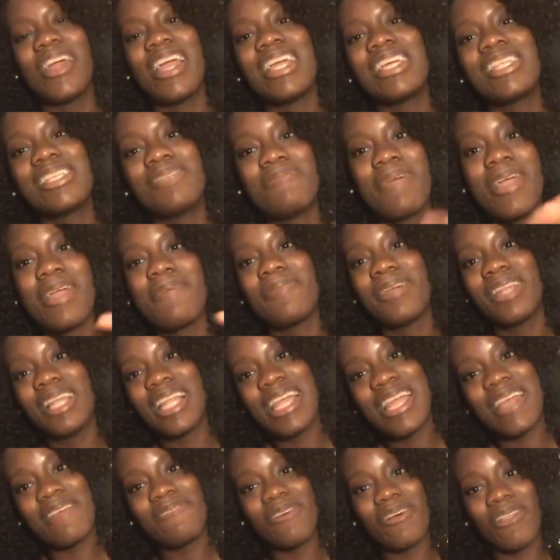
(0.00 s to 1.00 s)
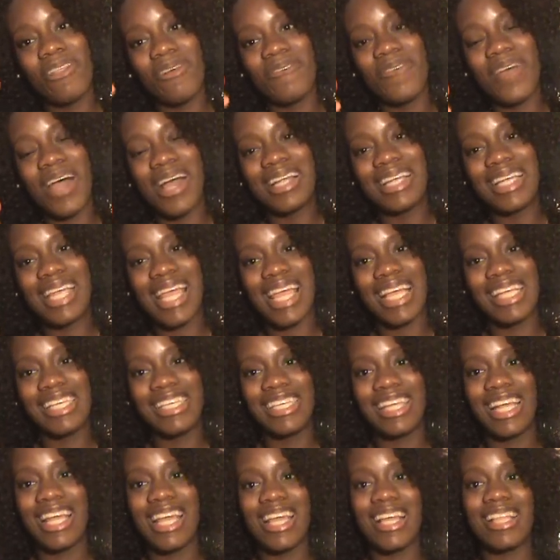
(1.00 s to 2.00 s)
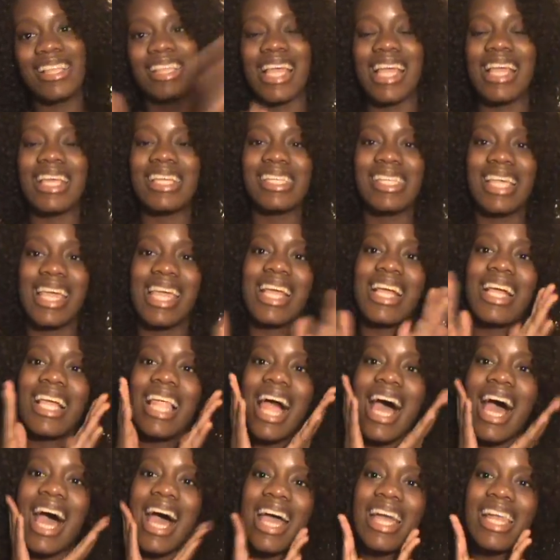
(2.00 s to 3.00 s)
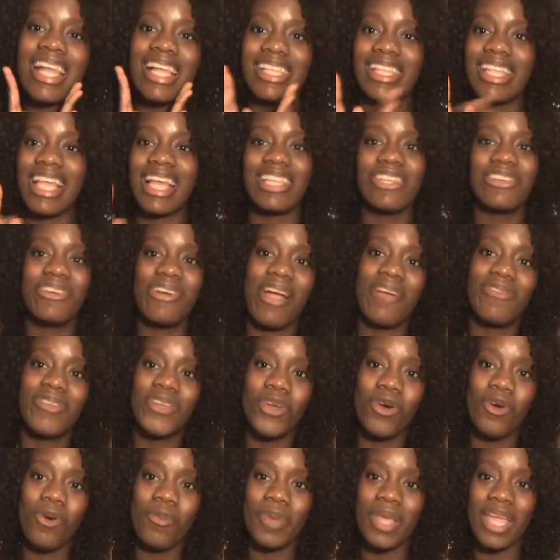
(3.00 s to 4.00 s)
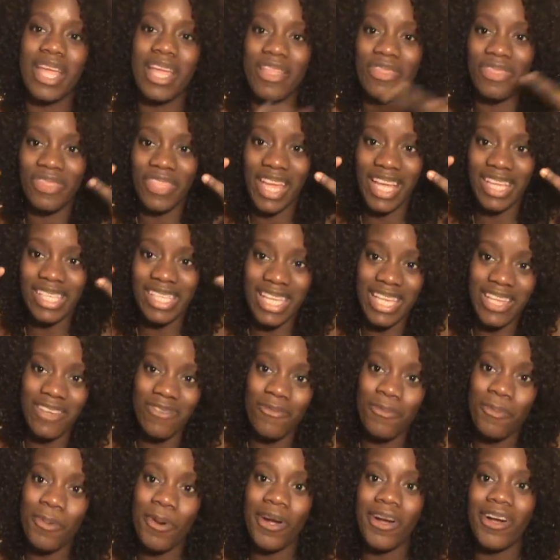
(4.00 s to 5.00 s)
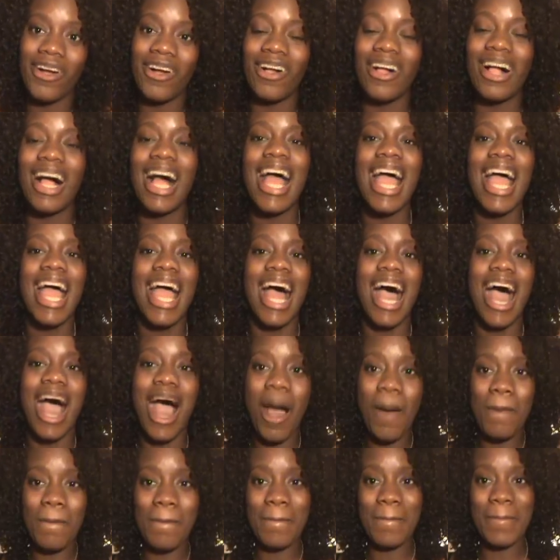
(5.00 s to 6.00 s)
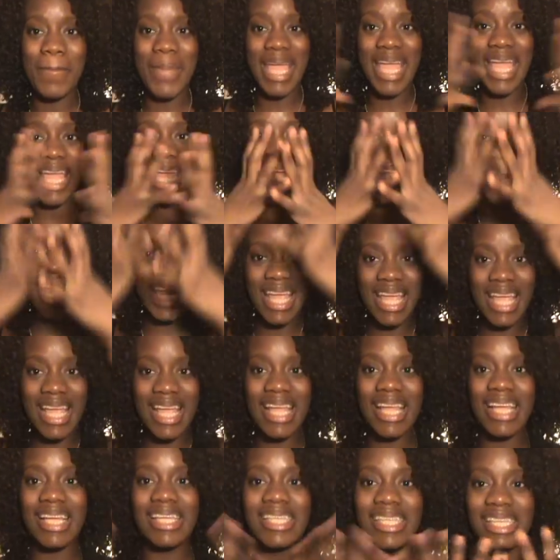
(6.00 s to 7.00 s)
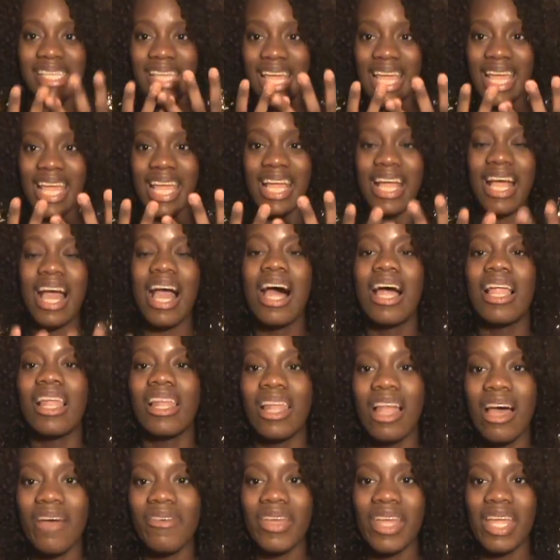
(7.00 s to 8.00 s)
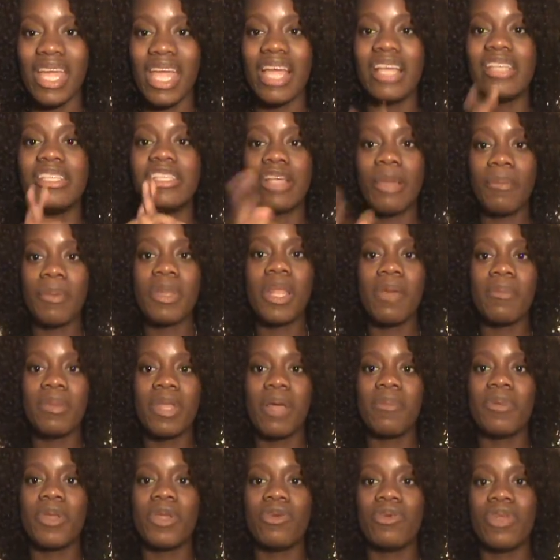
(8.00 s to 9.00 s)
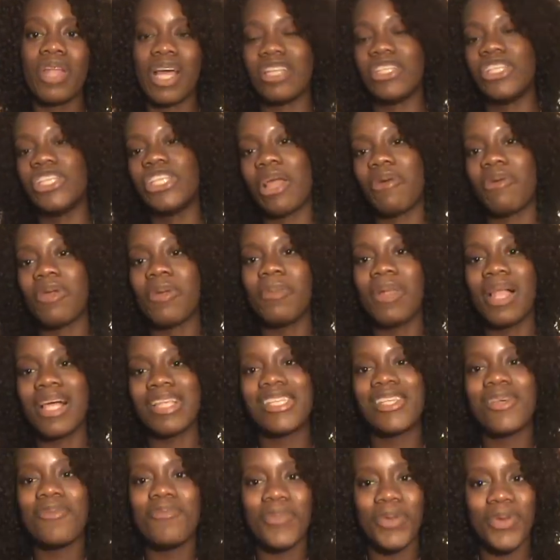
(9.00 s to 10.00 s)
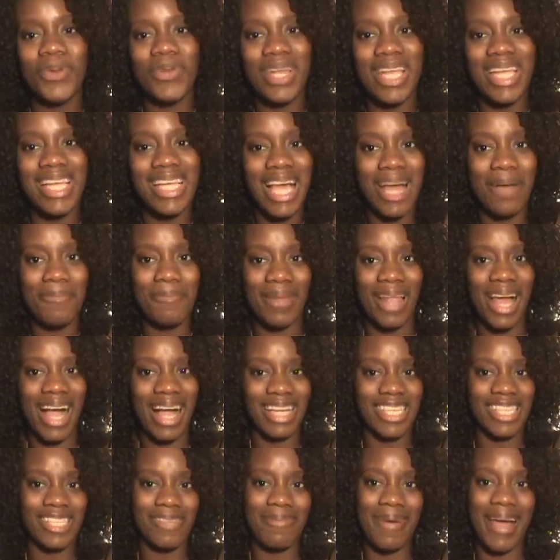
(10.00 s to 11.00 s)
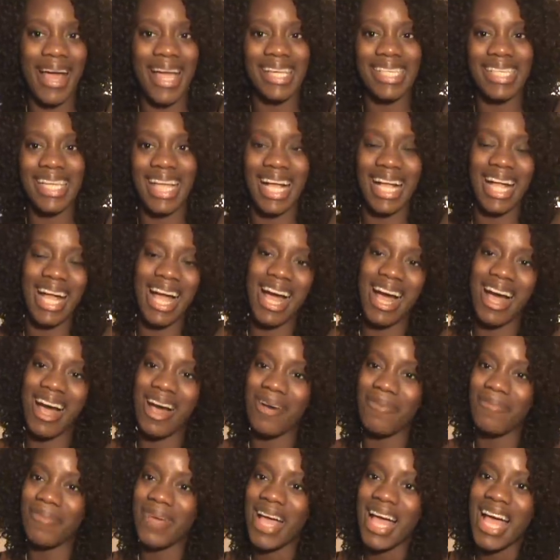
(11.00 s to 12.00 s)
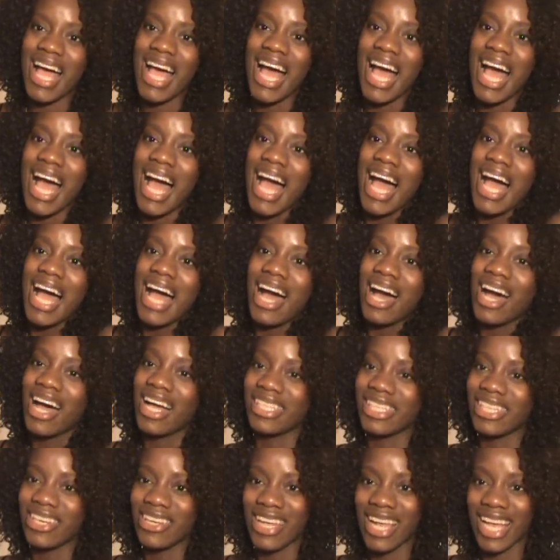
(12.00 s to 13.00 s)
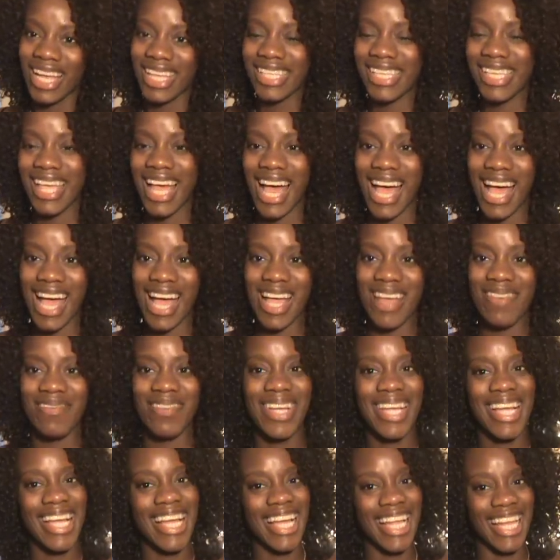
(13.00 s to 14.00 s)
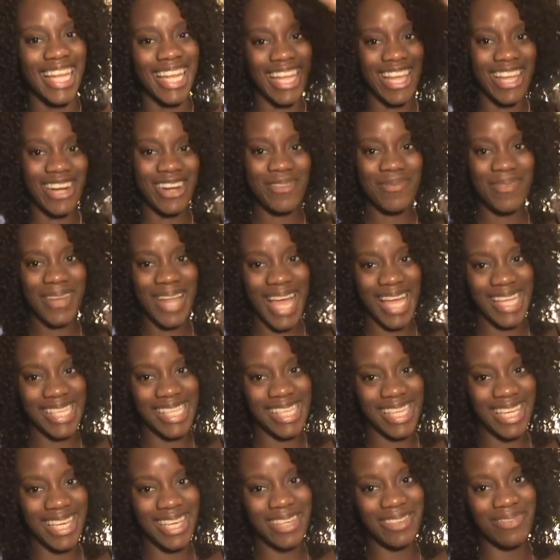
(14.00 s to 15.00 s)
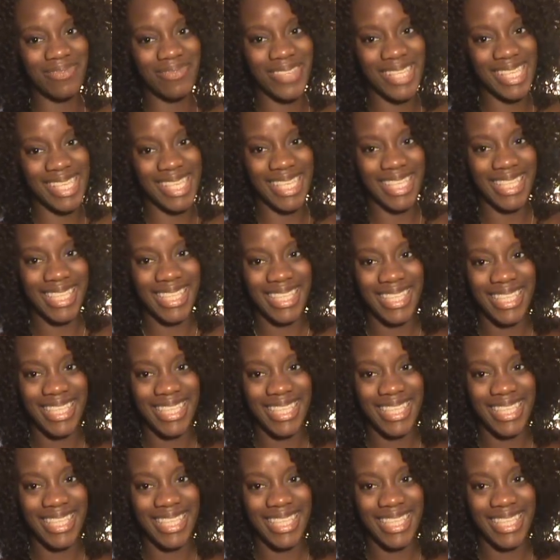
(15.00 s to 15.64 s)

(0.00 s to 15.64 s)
Thanks Maybelline for the foundation. Thanks Inglot. Thanks Graftobian. Thanks Eve Pearl. Amazing. Loving it. www.cherryblosombeauty.blogspot.com. Until next time, later blossoms.